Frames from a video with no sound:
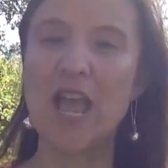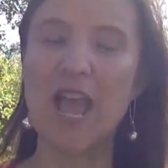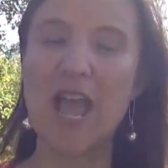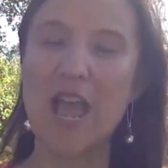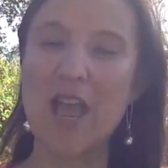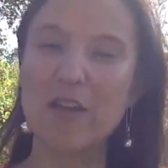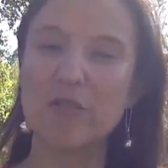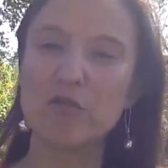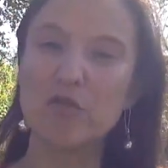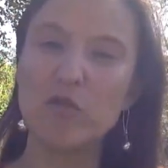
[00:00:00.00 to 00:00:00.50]

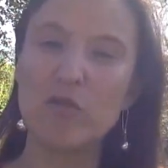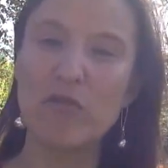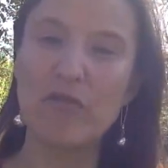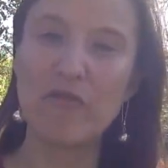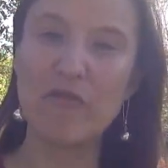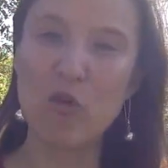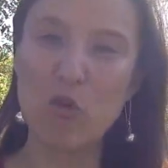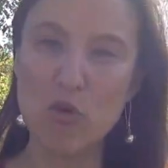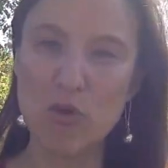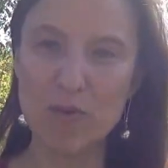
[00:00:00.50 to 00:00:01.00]
how to
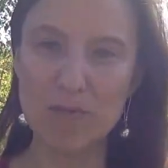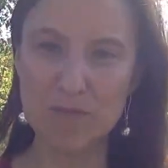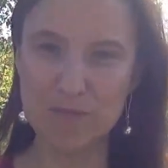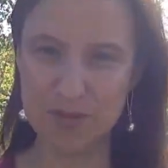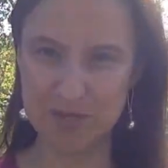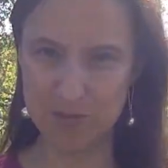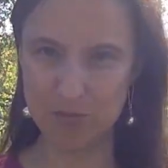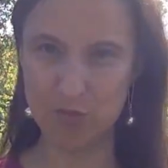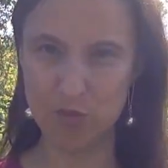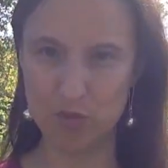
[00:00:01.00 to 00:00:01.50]
form
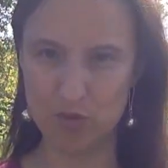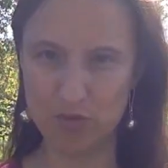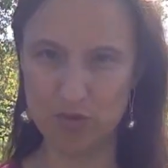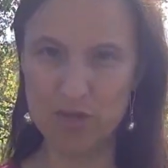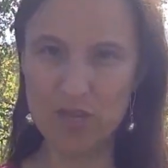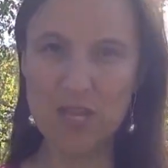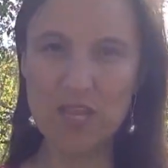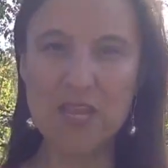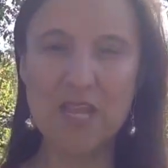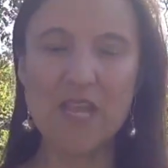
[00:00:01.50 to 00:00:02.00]
people.
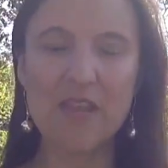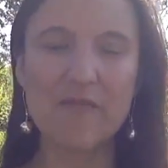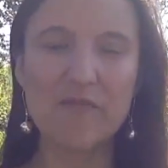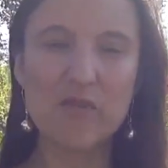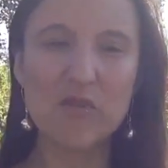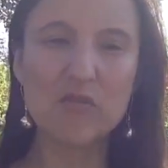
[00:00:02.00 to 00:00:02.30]
If